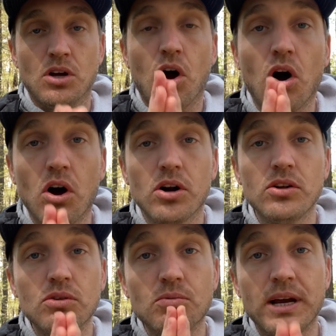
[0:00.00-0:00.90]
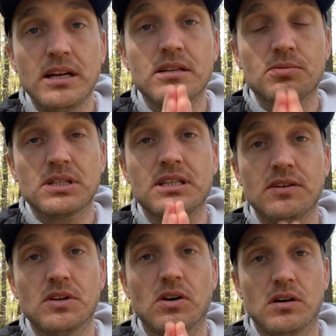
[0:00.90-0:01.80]
Are you ready to receive
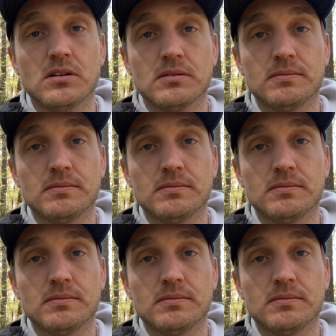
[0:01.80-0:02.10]
it all?